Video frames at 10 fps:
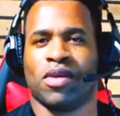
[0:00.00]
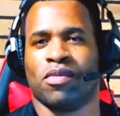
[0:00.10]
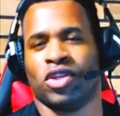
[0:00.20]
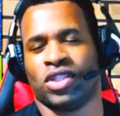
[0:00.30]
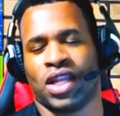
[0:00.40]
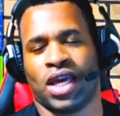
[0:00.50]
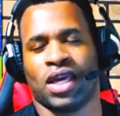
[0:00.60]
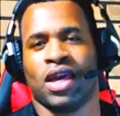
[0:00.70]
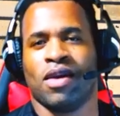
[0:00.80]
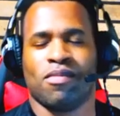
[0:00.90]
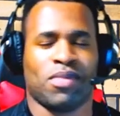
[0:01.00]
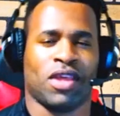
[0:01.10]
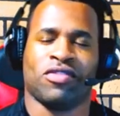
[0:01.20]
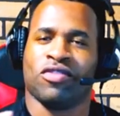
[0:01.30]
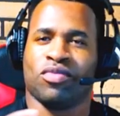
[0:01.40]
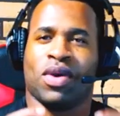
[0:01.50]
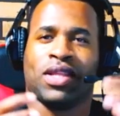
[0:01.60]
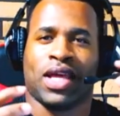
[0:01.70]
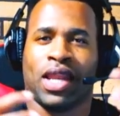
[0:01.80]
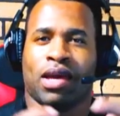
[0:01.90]
pretty much like places
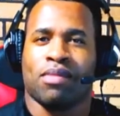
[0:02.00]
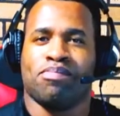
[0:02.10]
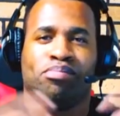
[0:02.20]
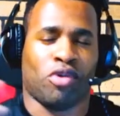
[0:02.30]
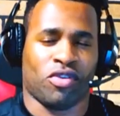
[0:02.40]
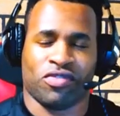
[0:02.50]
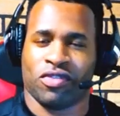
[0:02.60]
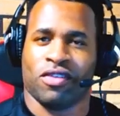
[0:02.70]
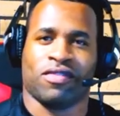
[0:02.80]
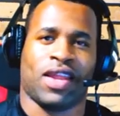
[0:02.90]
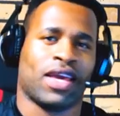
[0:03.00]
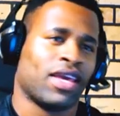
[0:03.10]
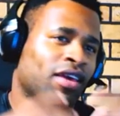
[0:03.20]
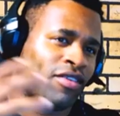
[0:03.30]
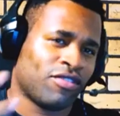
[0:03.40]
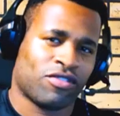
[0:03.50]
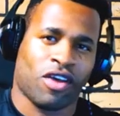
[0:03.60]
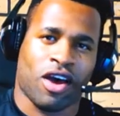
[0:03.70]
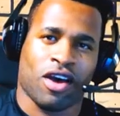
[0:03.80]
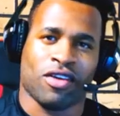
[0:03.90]
where they're like bursts of like
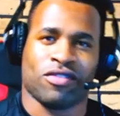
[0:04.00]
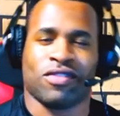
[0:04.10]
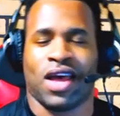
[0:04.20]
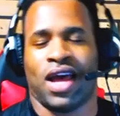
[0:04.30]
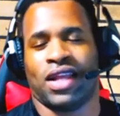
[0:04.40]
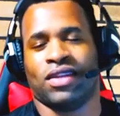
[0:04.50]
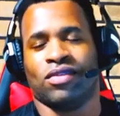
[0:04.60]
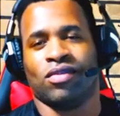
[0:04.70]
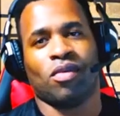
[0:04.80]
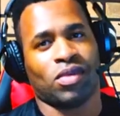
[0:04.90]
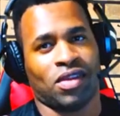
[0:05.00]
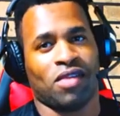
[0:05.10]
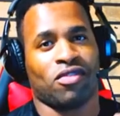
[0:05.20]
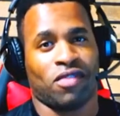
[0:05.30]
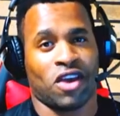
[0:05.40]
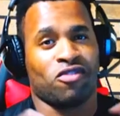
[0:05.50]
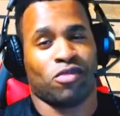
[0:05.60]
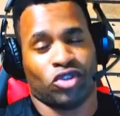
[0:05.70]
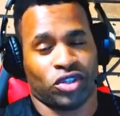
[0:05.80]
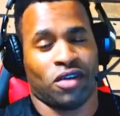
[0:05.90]
stars, and in terms of
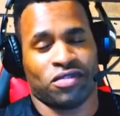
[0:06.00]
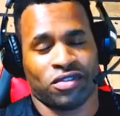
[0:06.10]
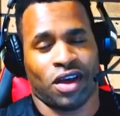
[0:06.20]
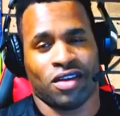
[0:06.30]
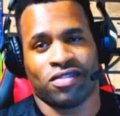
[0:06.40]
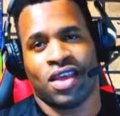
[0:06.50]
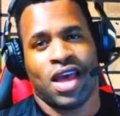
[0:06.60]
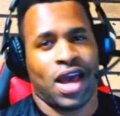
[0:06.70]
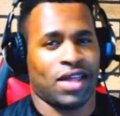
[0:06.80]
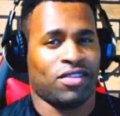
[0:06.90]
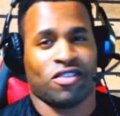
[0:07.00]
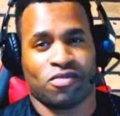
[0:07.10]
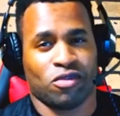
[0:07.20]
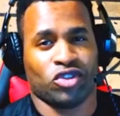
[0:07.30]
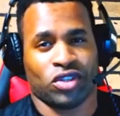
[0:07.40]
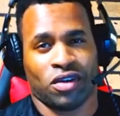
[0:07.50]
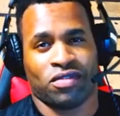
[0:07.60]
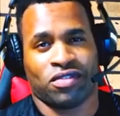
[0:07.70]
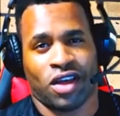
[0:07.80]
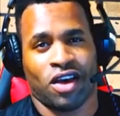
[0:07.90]
explosion of stars, and this explosion
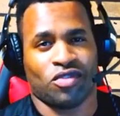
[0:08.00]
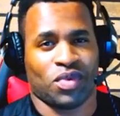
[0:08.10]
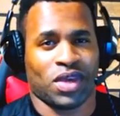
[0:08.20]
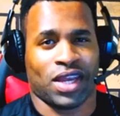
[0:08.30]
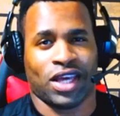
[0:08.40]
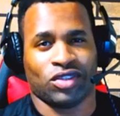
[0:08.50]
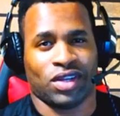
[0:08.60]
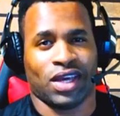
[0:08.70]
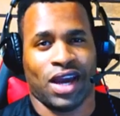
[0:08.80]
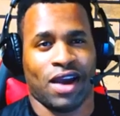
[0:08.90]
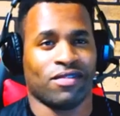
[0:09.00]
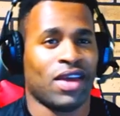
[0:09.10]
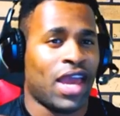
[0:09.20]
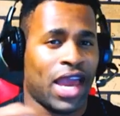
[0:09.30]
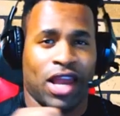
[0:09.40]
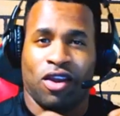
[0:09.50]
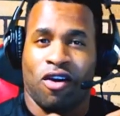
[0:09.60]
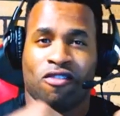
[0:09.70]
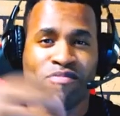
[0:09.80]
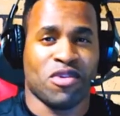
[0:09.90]
of stars, we can actually have a
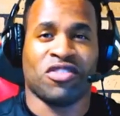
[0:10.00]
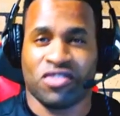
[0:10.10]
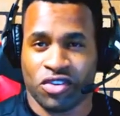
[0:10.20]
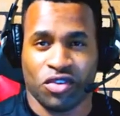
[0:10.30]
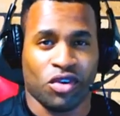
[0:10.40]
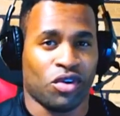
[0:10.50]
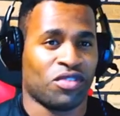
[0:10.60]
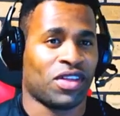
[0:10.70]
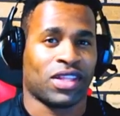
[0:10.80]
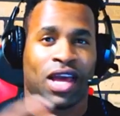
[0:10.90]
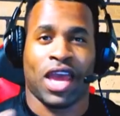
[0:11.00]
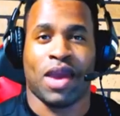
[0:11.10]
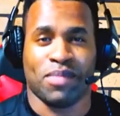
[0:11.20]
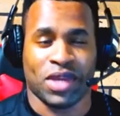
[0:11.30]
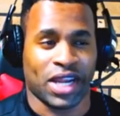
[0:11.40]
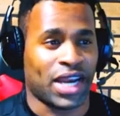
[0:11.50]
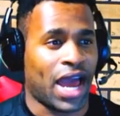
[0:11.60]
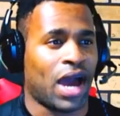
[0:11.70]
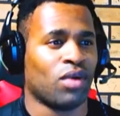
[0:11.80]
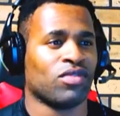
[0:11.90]
lot of materials that are emitted
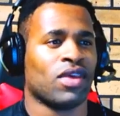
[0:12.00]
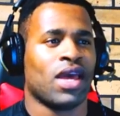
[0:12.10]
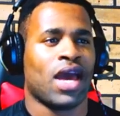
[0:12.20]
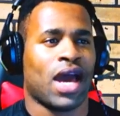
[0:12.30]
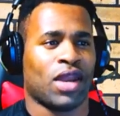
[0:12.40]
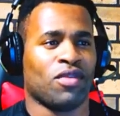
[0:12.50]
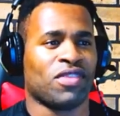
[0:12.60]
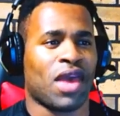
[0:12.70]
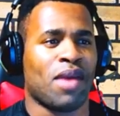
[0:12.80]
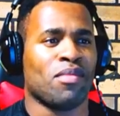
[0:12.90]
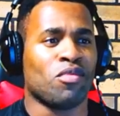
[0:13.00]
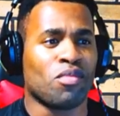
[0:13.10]
out, and those